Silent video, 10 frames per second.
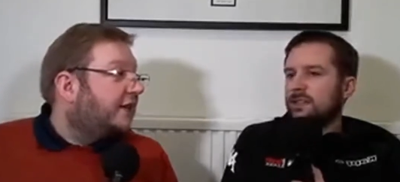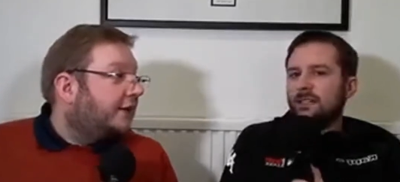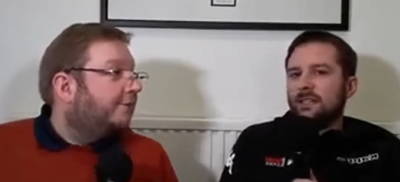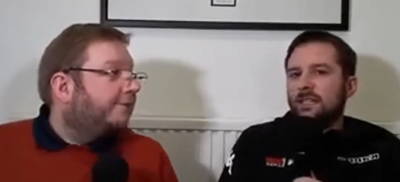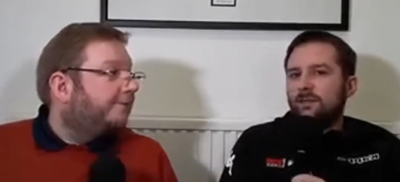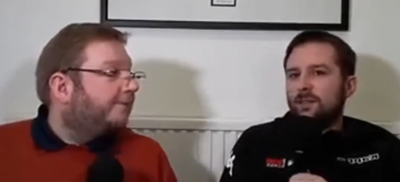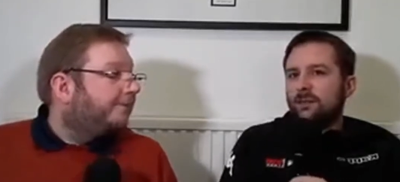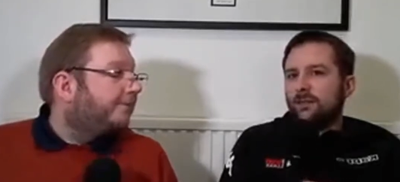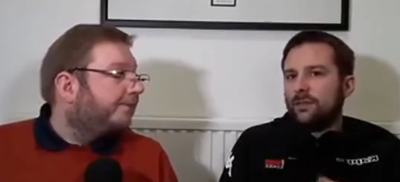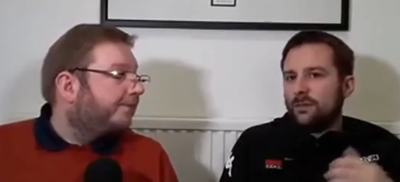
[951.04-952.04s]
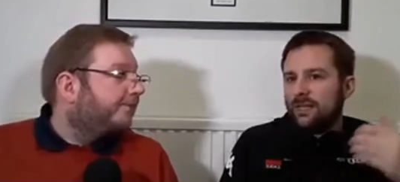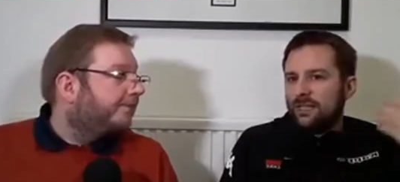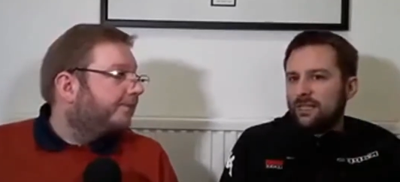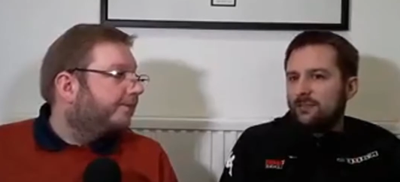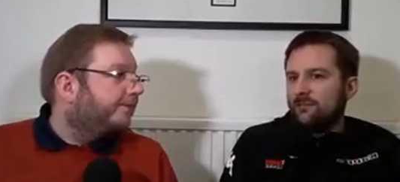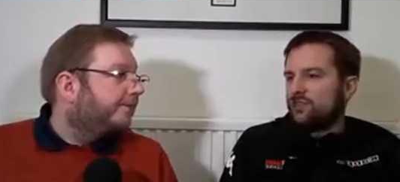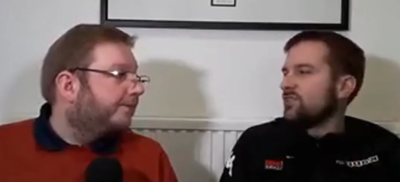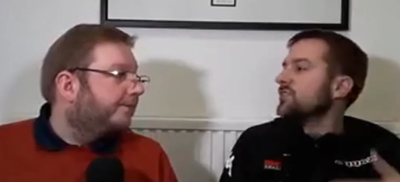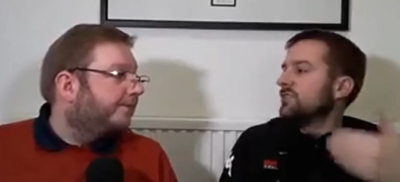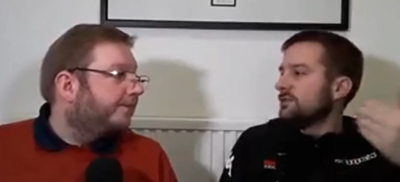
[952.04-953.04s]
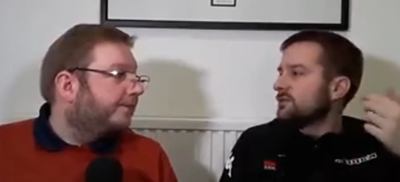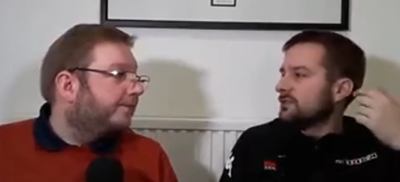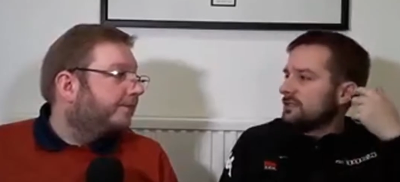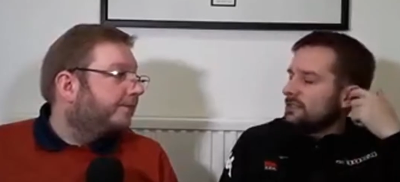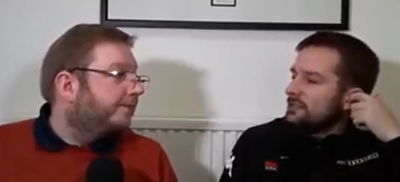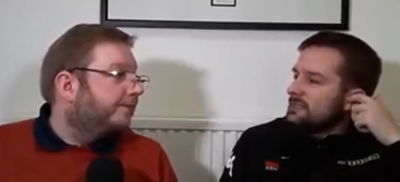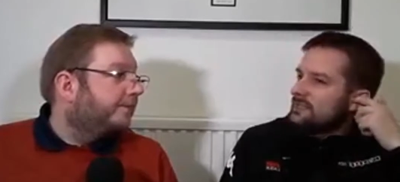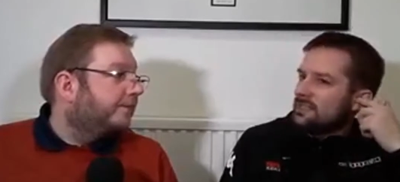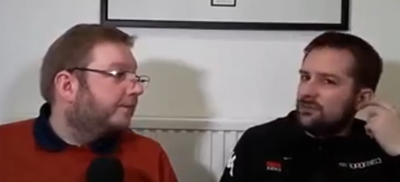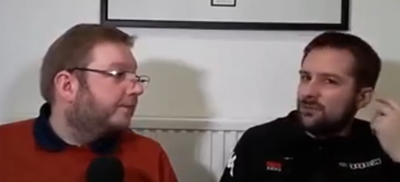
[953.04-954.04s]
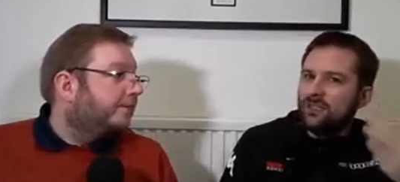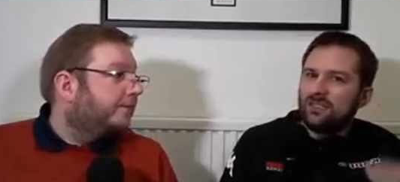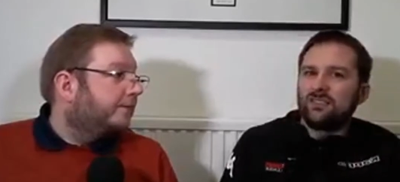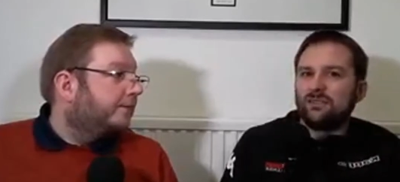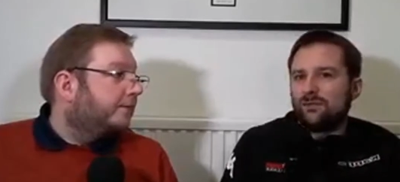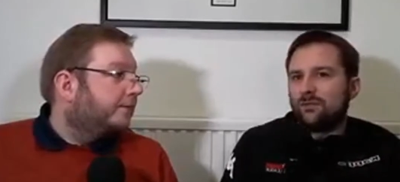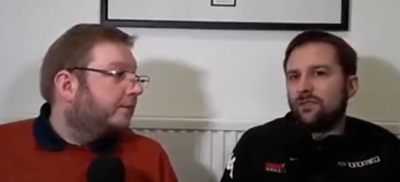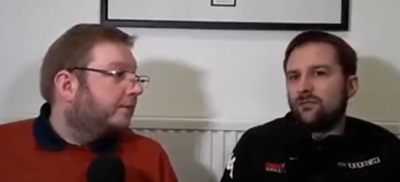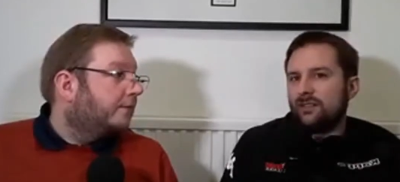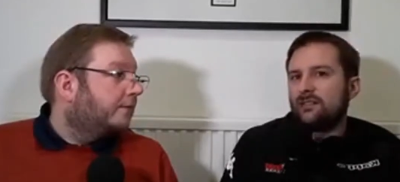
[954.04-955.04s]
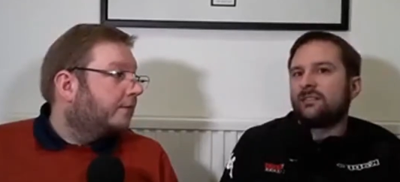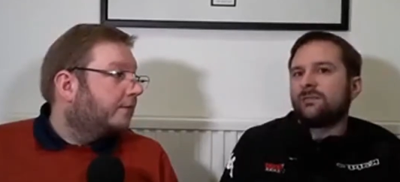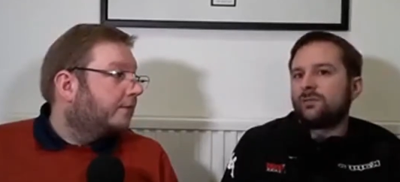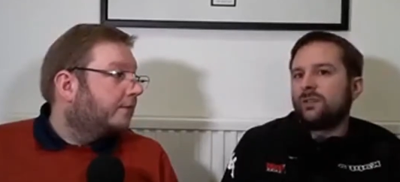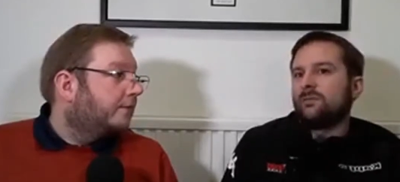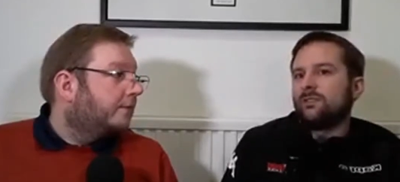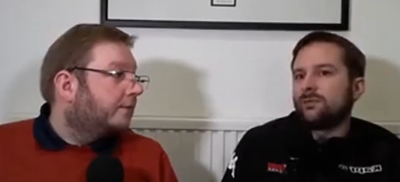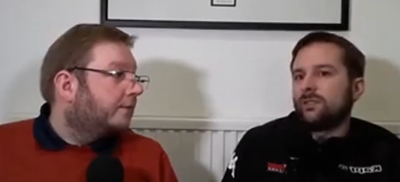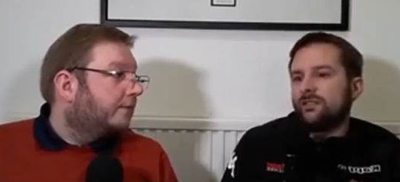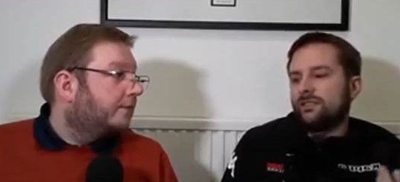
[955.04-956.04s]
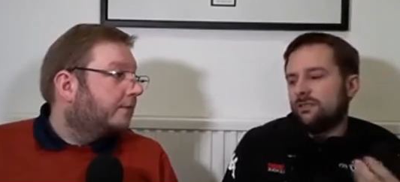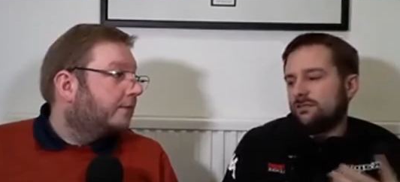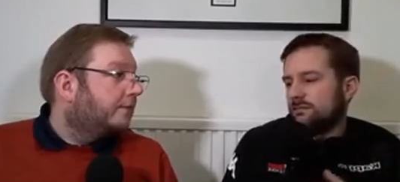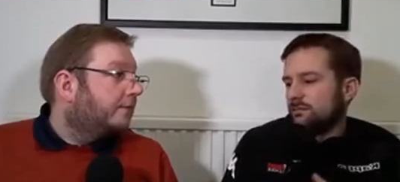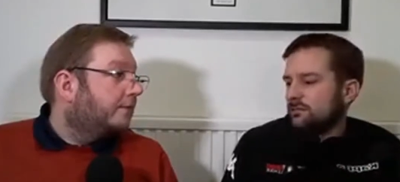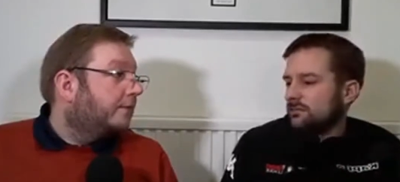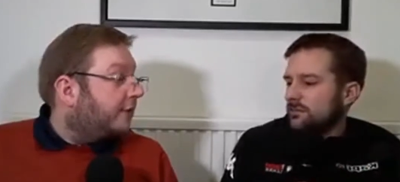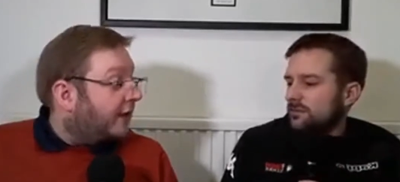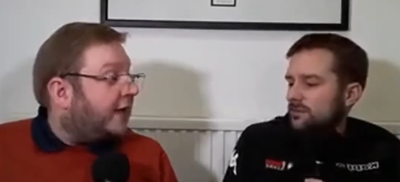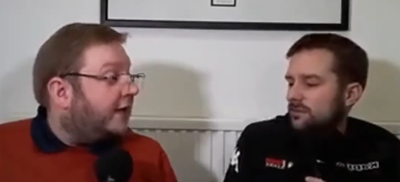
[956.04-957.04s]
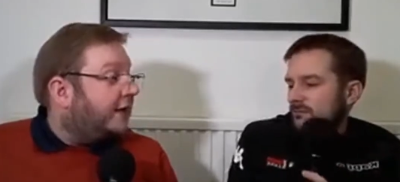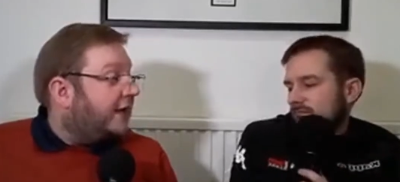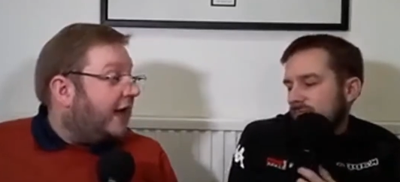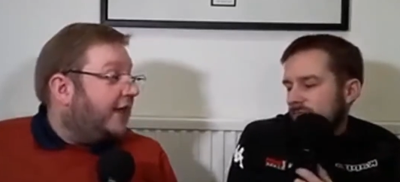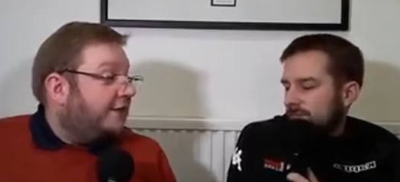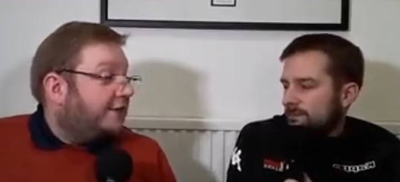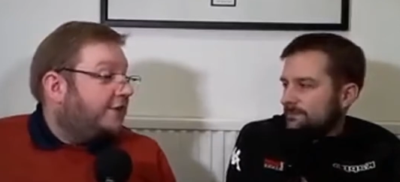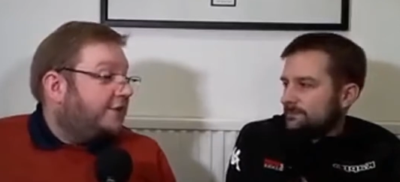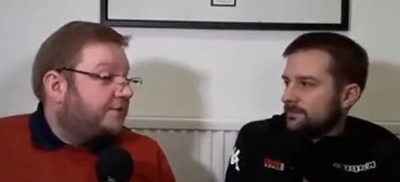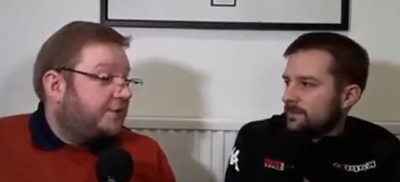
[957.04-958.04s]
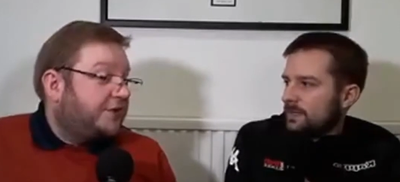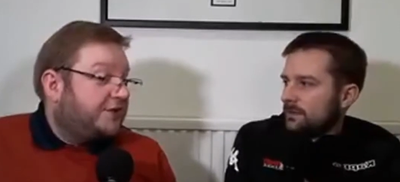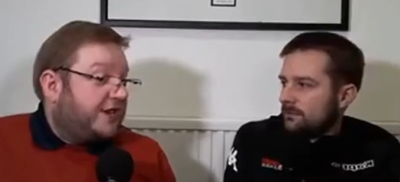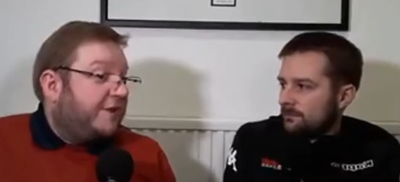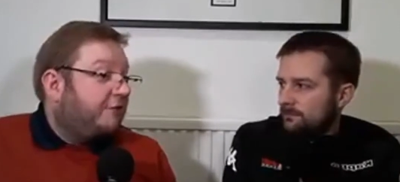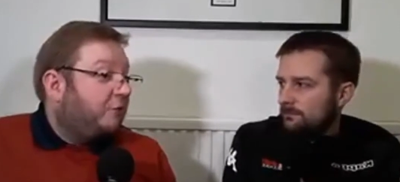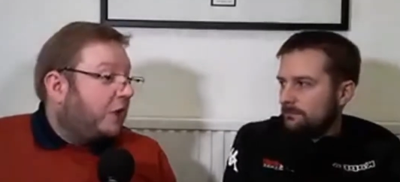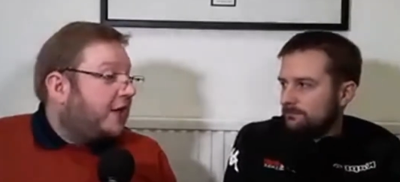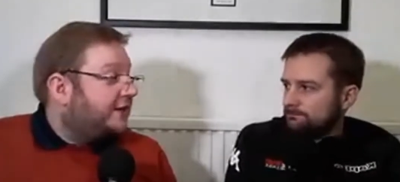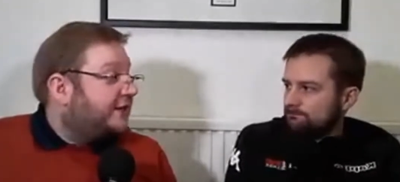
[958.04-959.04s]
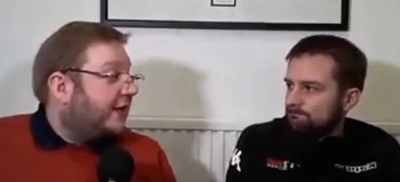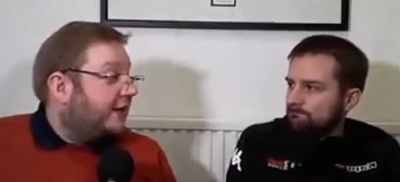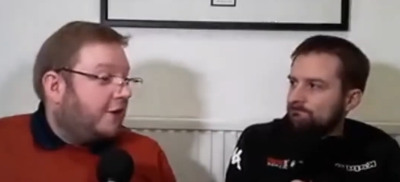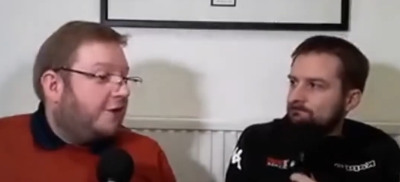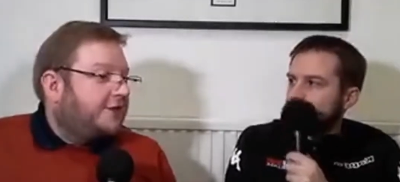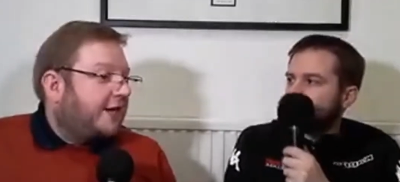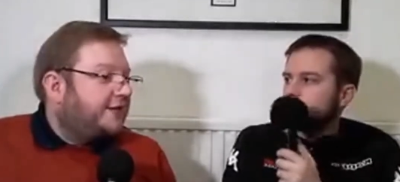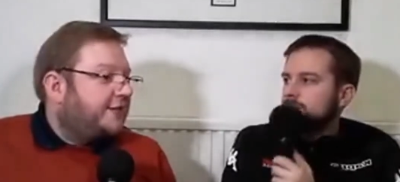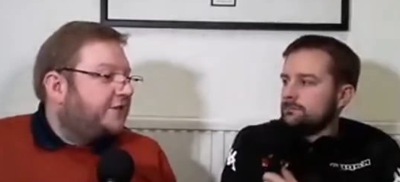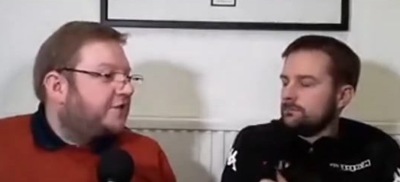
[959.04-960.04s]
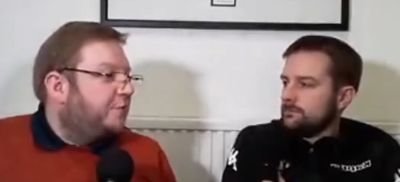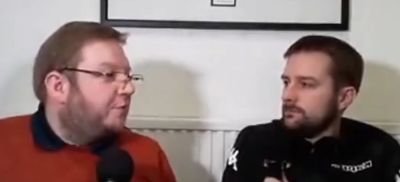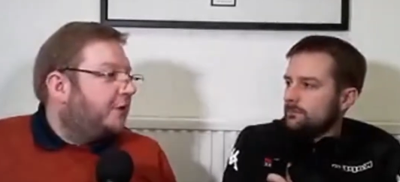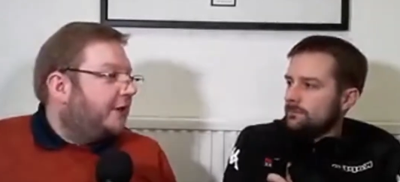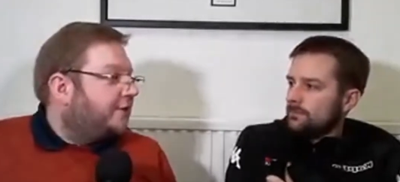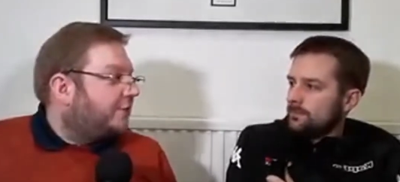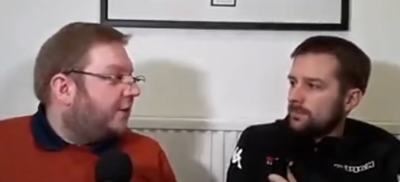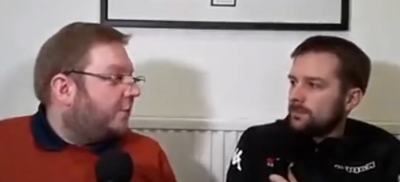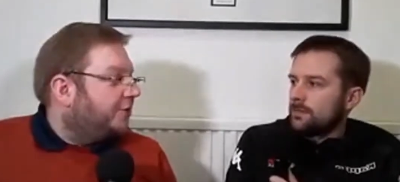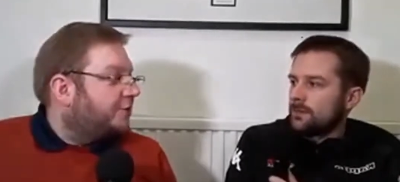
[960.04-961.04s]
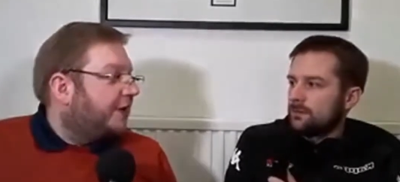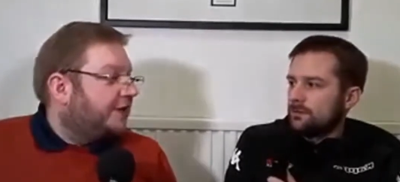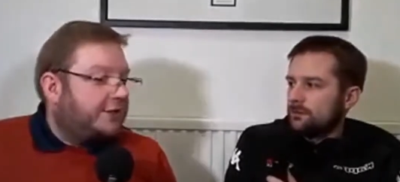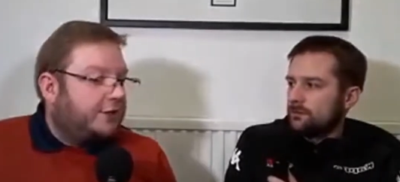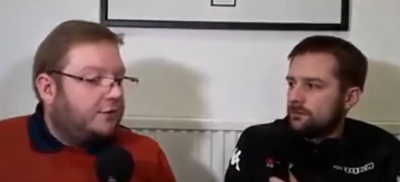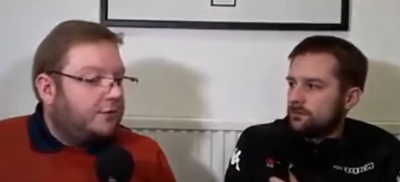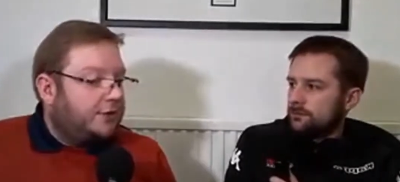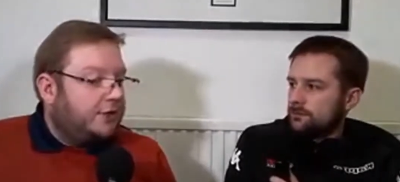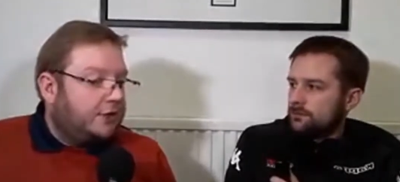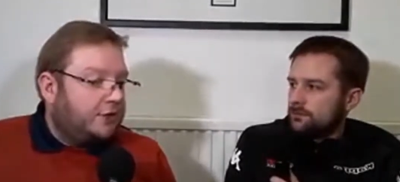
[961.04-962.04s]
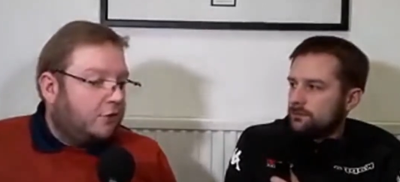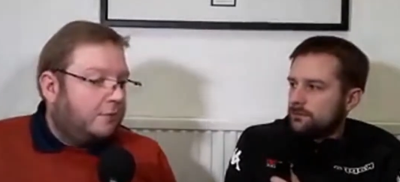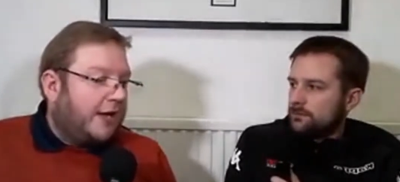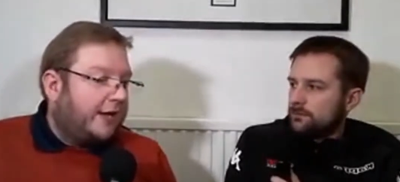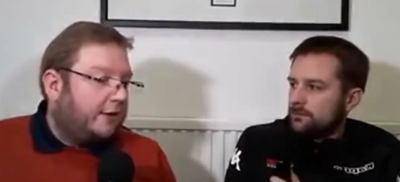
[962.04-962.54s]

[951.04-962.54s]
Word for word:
Speaker 1: exactly. if you if you make it reserves, they at least think, oh, well, that's it. If I'm not ready till I'm 21, 22,
Speaker 2: yeah, and there's there's several players that got the chance in Super League 21, 22. You, you look